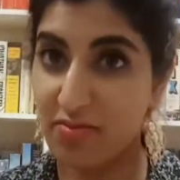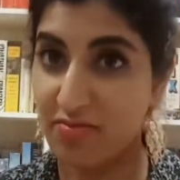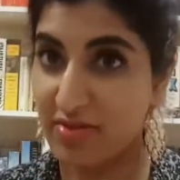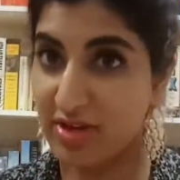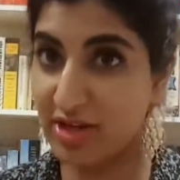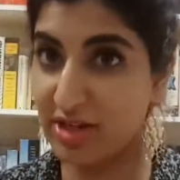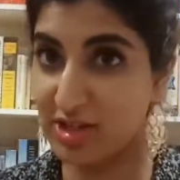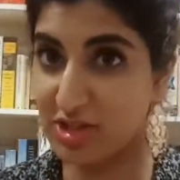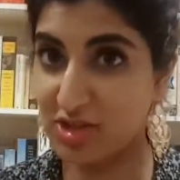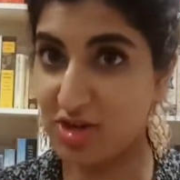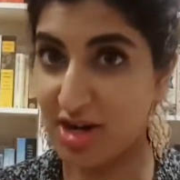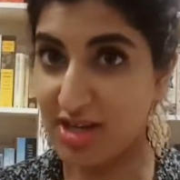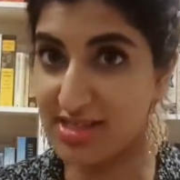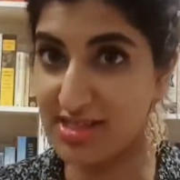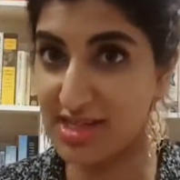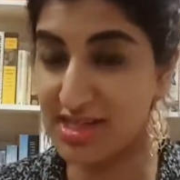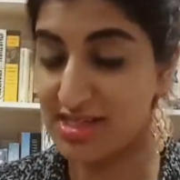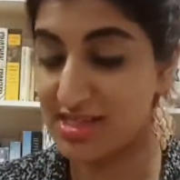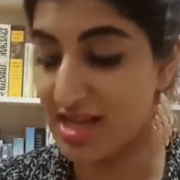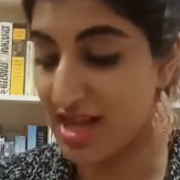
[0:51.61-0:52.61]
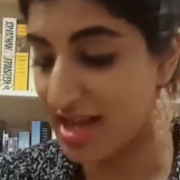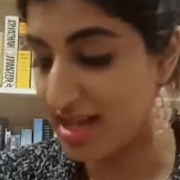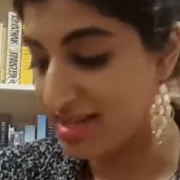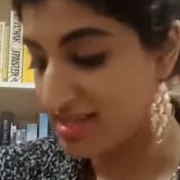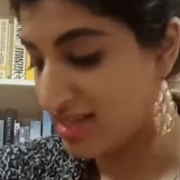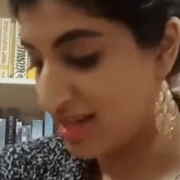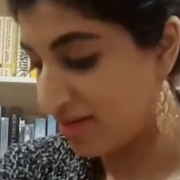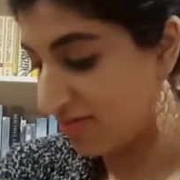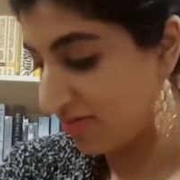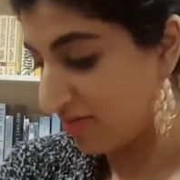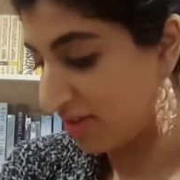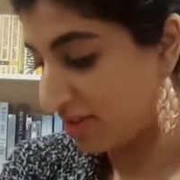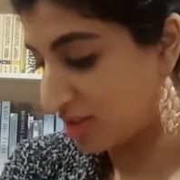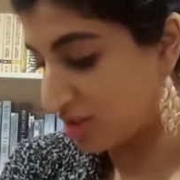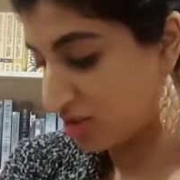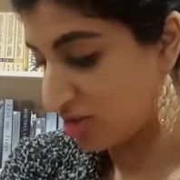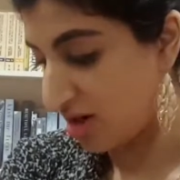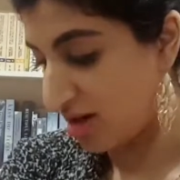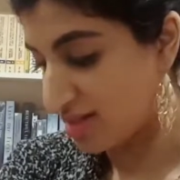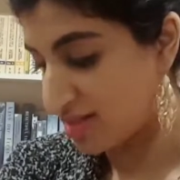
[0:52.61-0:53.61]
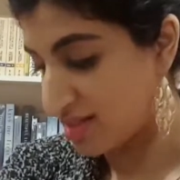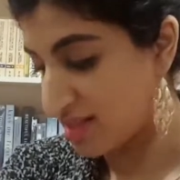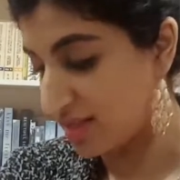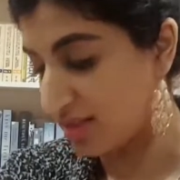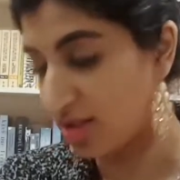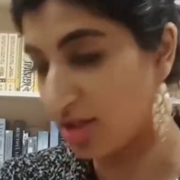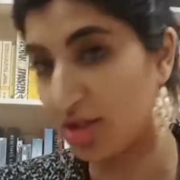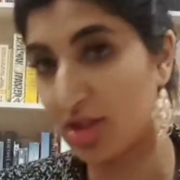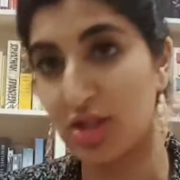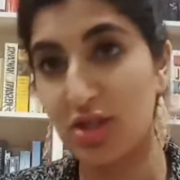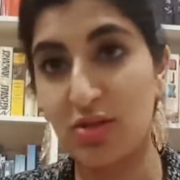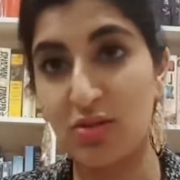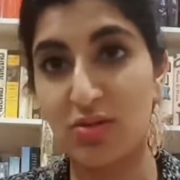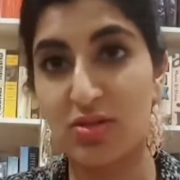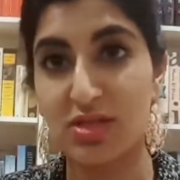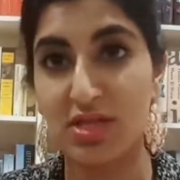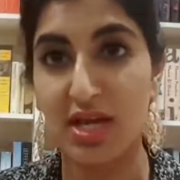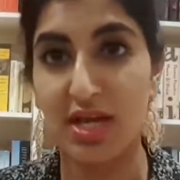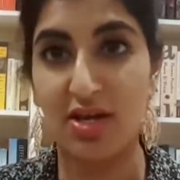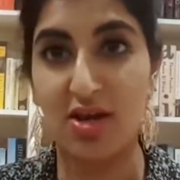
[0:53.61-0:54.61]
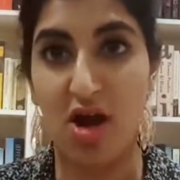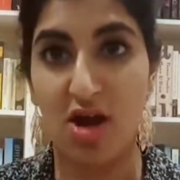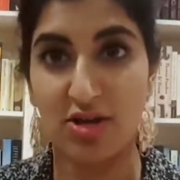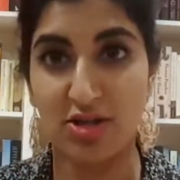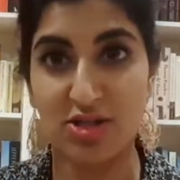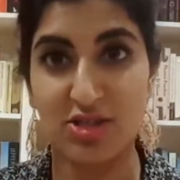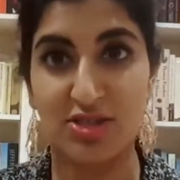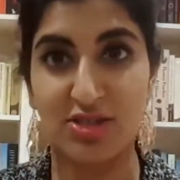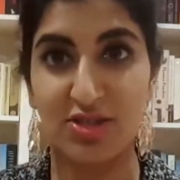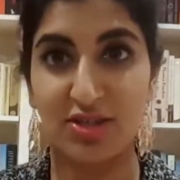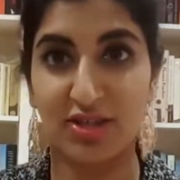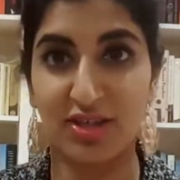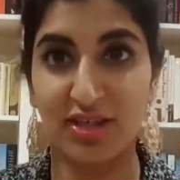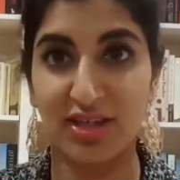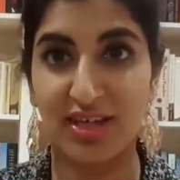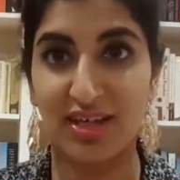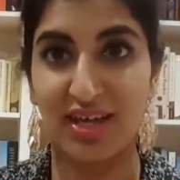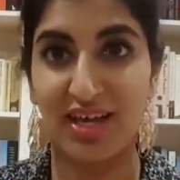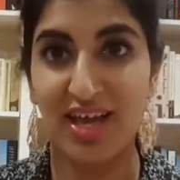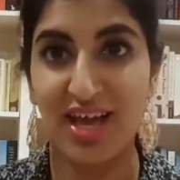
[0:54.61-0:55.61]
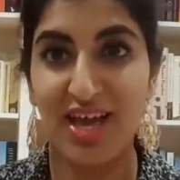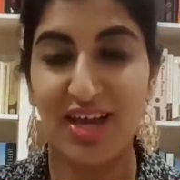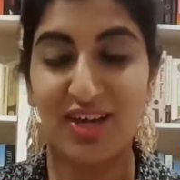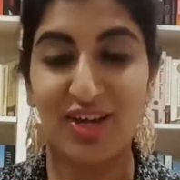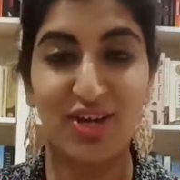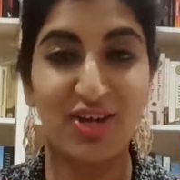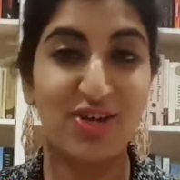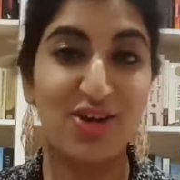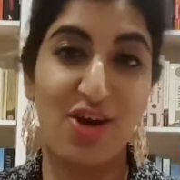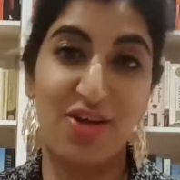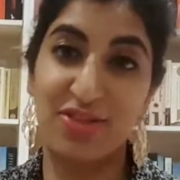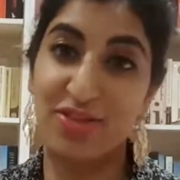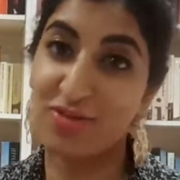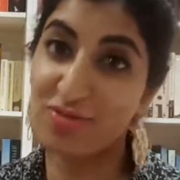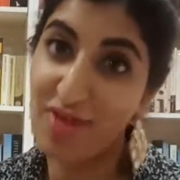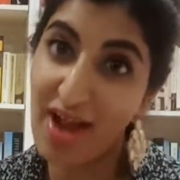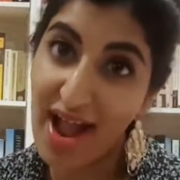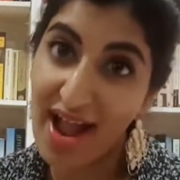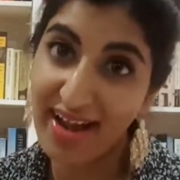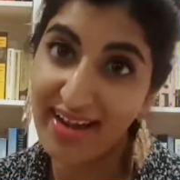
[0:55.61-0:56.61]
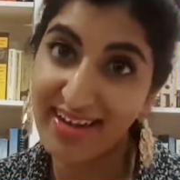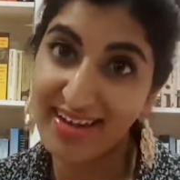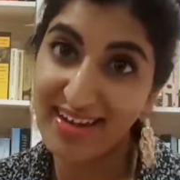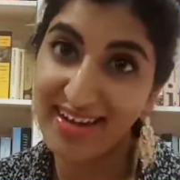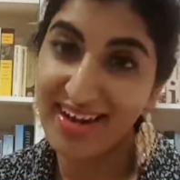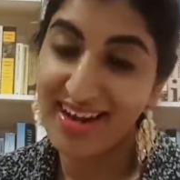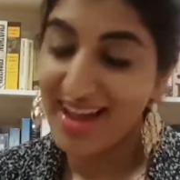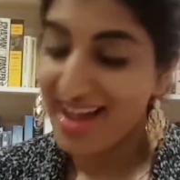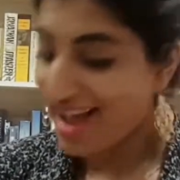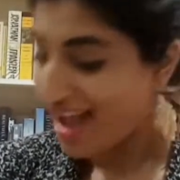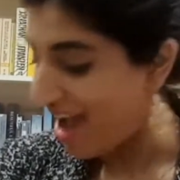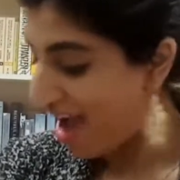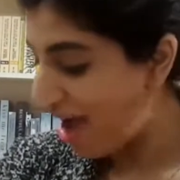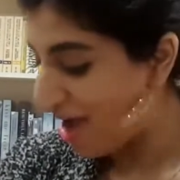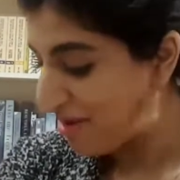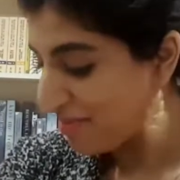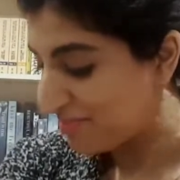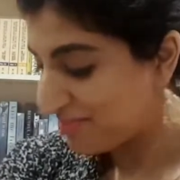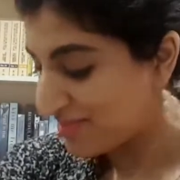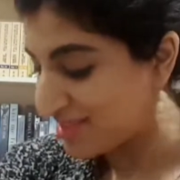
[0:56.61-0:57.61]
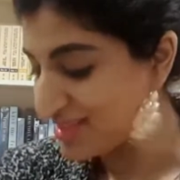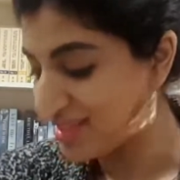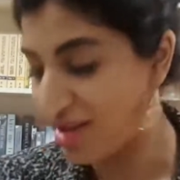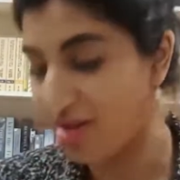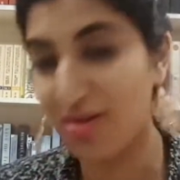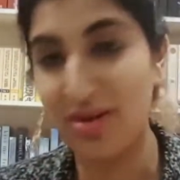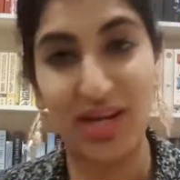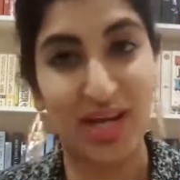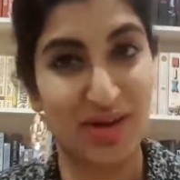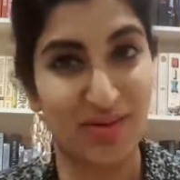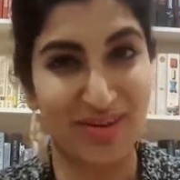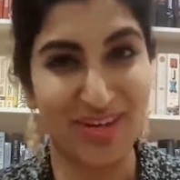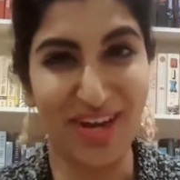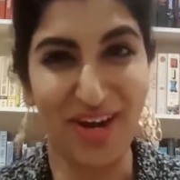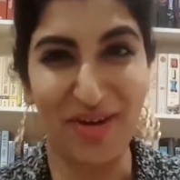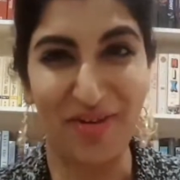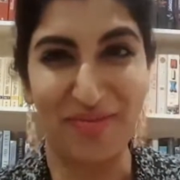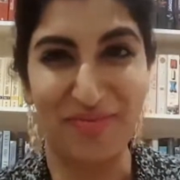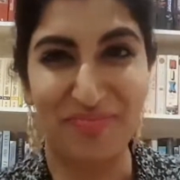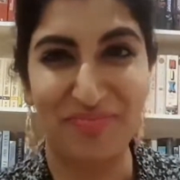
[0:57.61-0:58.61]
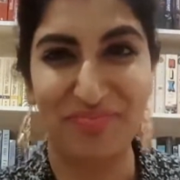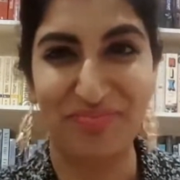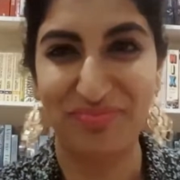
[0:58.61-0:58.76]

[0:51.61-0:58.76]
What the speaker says: Fingers crossed that it does, and fingers crossed that they're cute and not just looking good on the rack. So here we go.